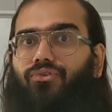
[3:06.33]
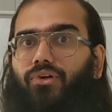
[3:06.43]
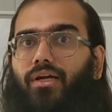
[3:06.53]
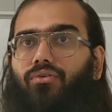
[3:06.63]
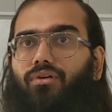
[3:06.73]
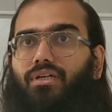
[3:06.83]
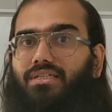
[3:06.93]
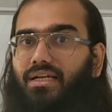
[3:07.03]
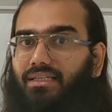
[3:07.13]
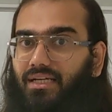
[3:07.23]
Try to
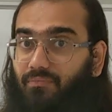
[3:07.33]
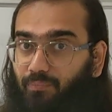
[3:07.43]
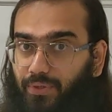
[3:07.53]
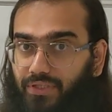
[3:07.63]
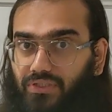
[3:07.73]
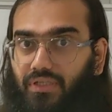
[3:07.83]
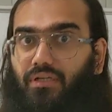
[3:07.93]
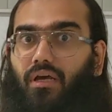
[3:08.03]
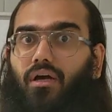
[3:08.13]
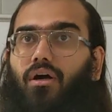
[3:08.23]
understand that
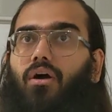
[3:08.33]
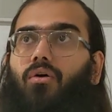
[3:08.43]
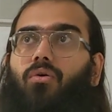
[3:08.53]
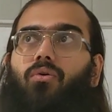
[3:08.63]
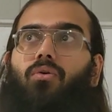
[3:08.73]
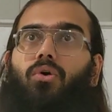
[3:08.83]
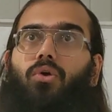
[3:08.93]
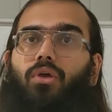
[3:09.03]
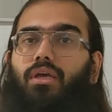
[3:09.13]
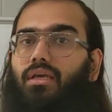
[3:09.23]
person, how
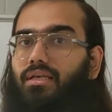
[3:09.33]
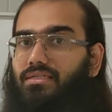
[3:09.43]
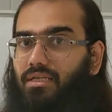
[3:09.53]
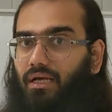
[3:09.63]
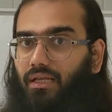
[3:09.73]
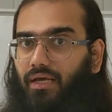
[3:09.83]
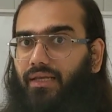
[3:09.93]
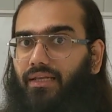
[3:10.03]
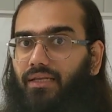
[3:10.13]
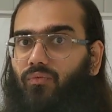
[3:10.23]
he is
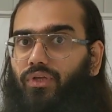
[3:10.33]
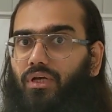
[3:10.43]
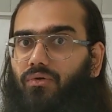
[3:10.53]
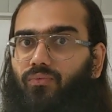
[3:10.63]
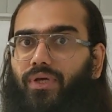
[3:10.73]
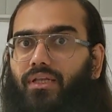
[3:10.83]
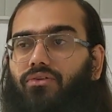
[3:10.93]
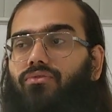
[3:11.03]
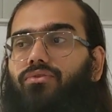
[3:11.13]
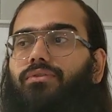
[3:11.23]
aligning with our
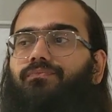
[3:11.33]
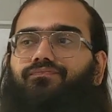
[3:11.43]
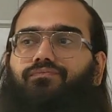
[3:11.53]
values.